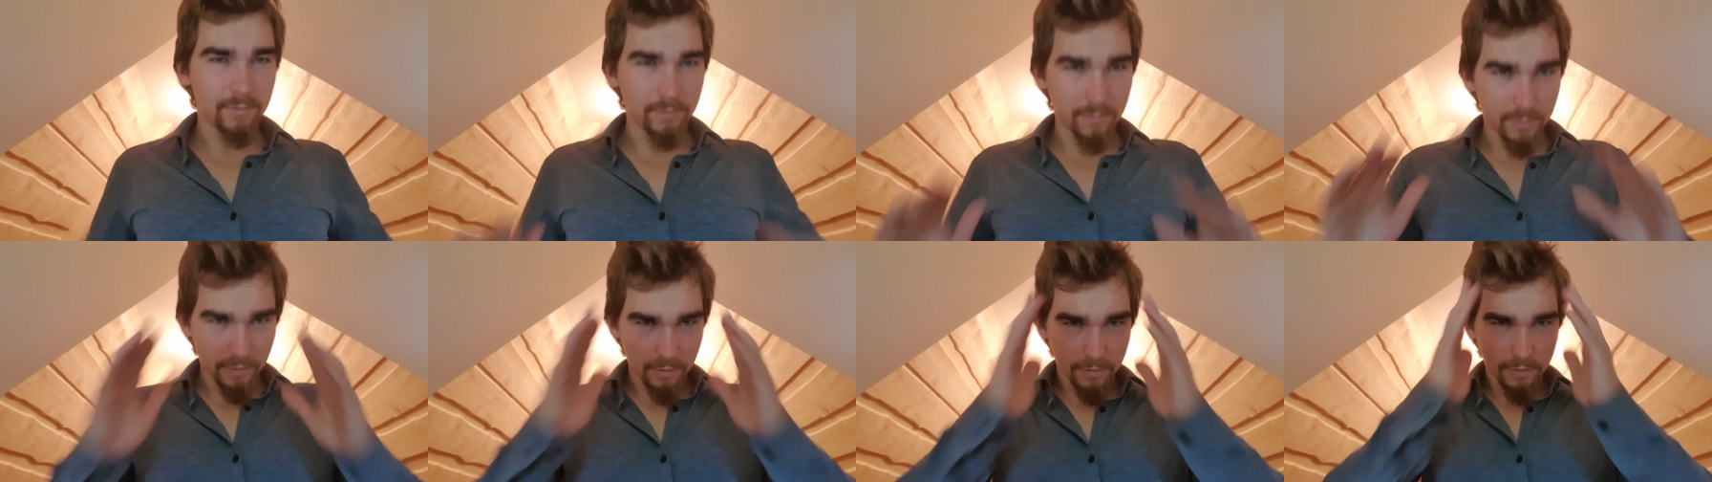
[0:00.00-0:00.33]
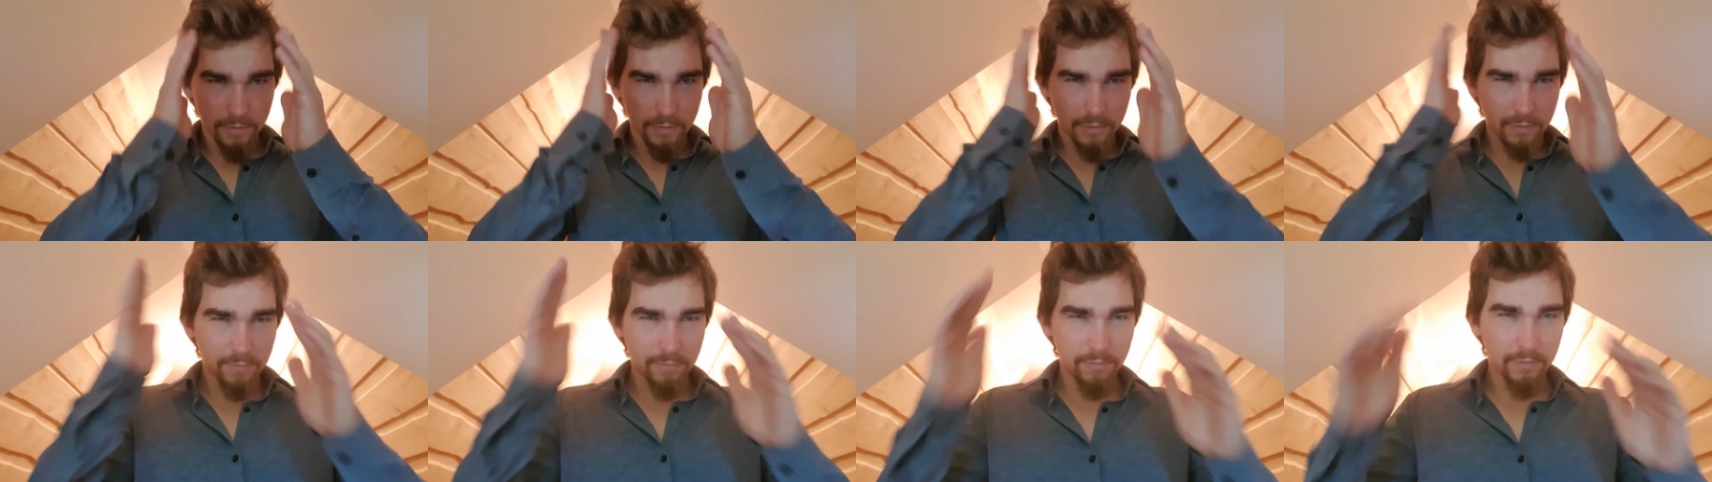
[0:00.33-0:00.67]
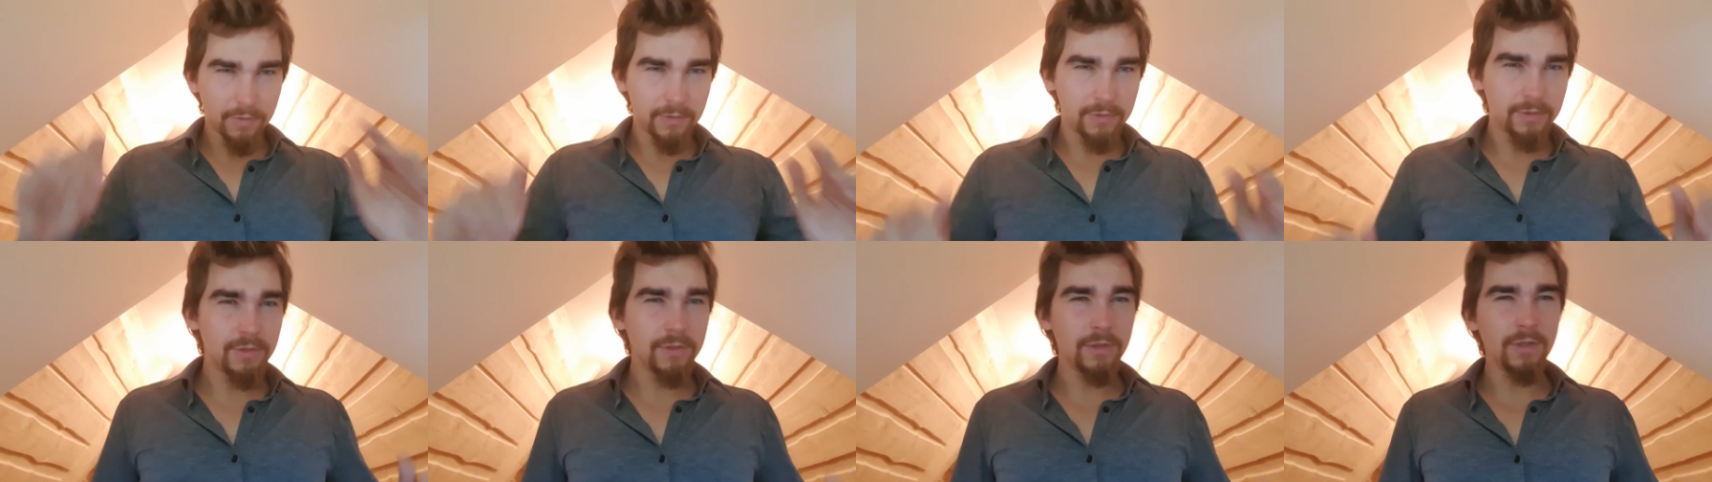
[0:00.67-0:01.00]
I'm a little
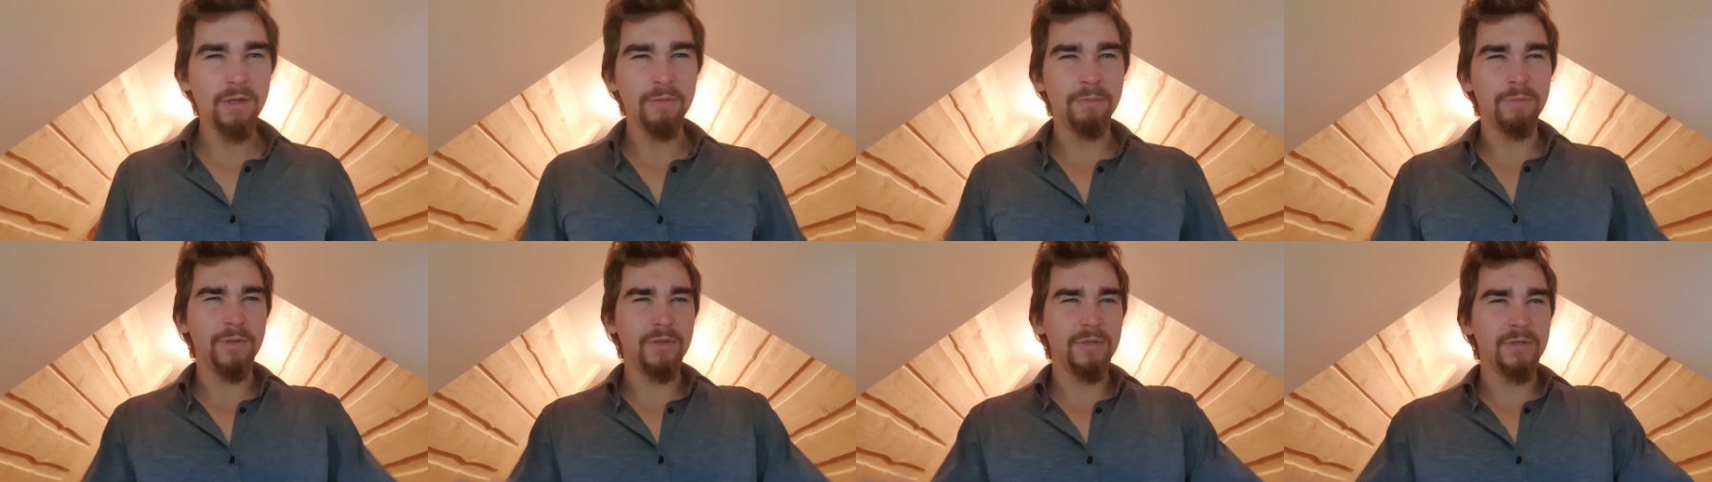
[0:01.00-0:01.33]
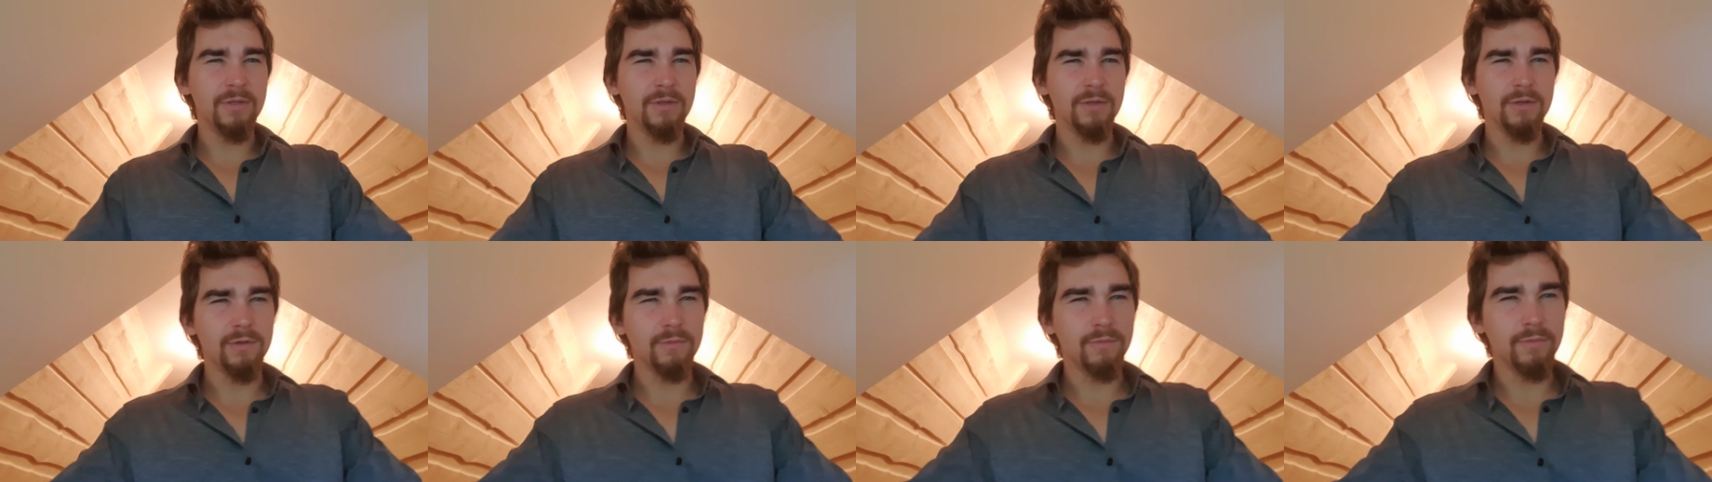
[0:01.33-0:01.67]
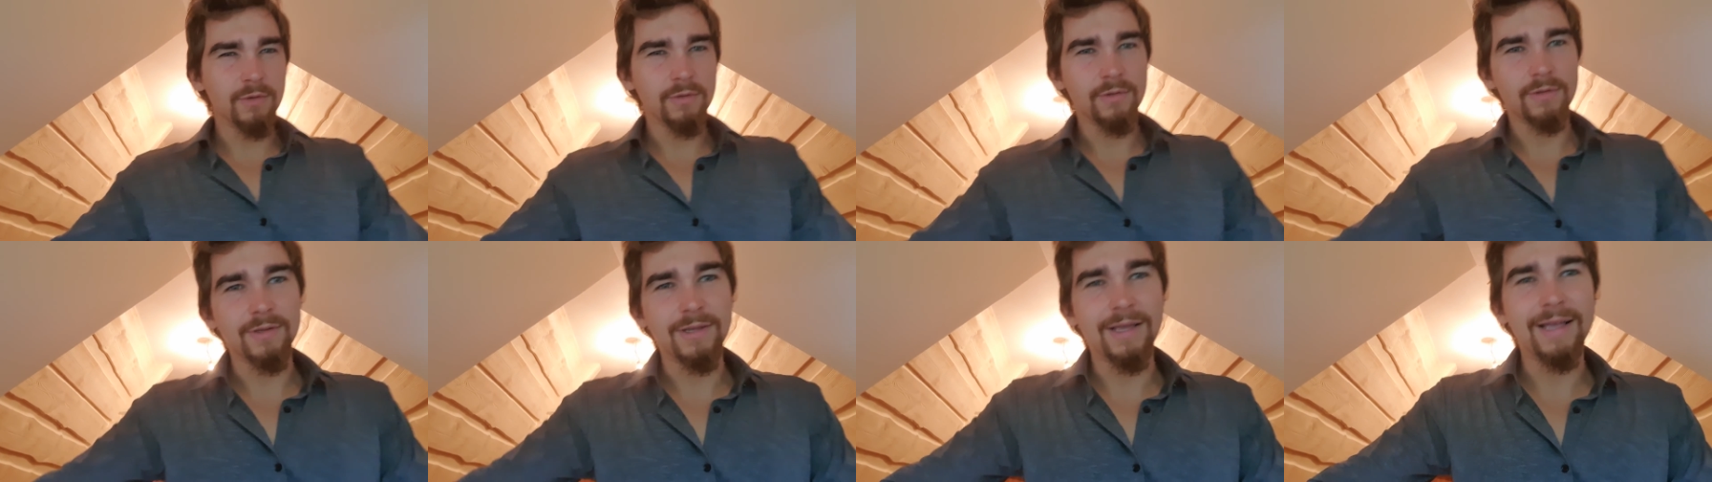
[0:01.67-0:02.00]
bit sleepy still,
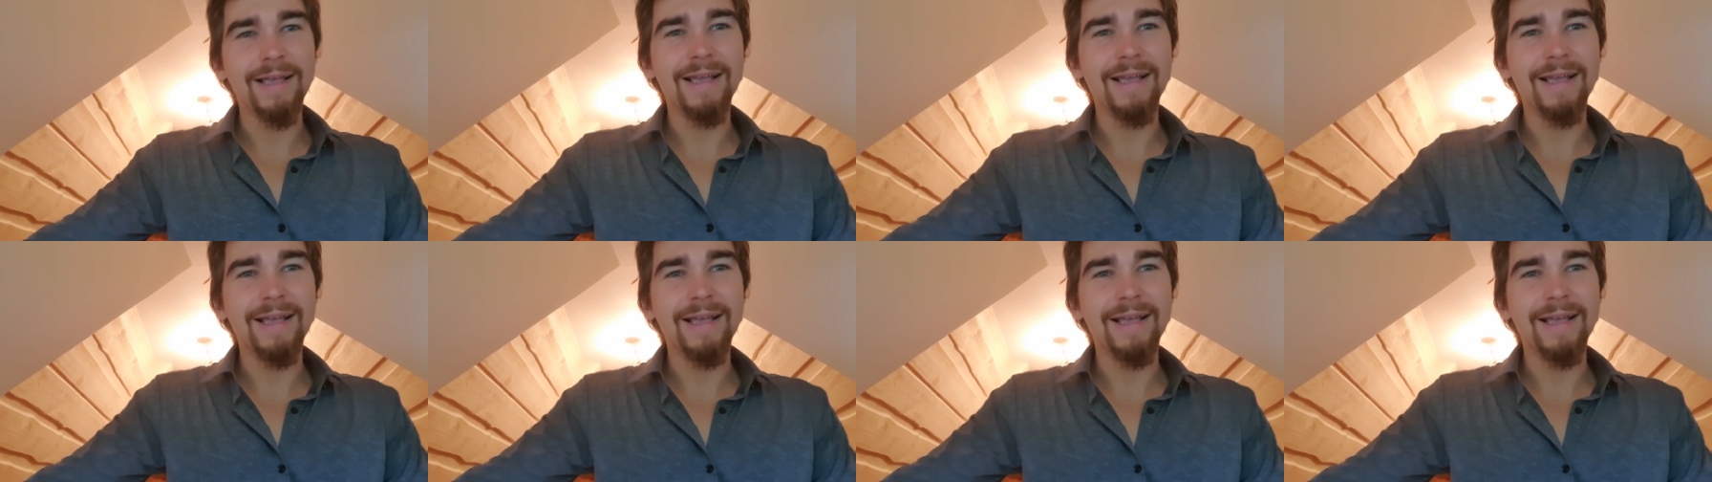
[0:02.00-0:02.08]
but